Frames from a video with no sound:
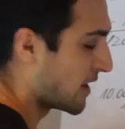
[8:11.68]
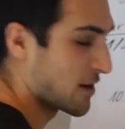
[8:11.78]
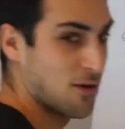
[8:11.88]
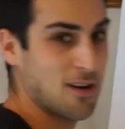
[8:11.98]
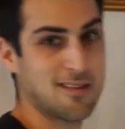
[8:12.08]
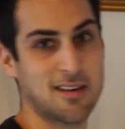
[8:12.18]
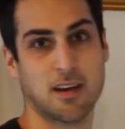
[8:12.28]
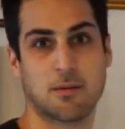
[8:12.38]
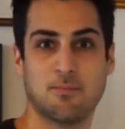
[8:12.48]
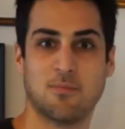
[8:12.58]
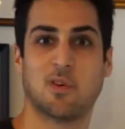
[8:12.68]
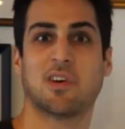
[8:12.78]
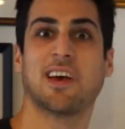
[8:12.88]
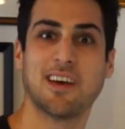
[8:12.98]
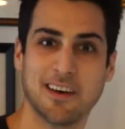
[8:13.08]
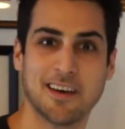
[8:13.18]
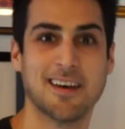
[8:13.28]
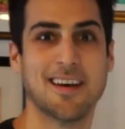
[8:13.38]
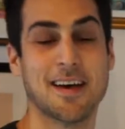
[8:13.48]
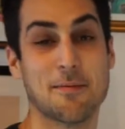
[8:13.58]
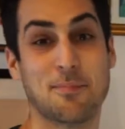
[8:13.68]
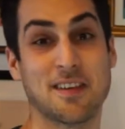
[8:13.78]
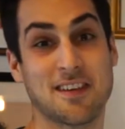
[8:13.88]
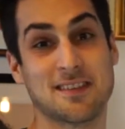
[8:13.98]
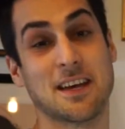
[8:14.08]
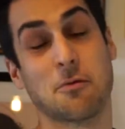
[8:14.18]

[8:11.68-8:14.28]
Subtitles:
And you're like, okay. But they say,